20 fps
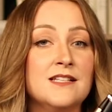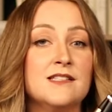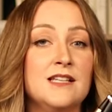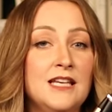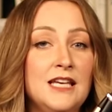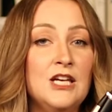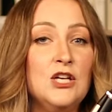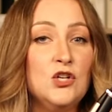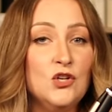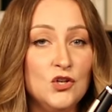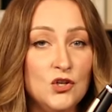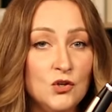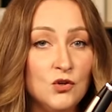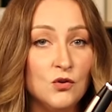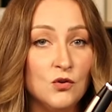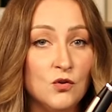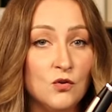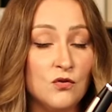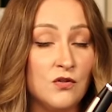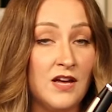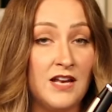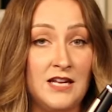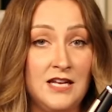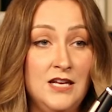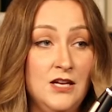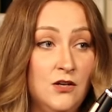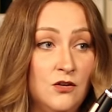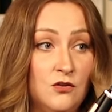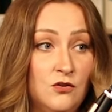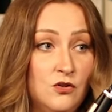he knew that he
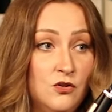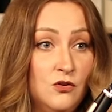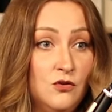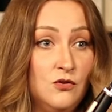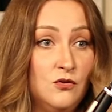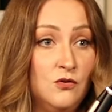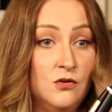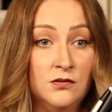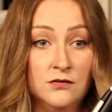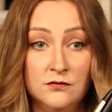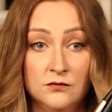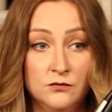could do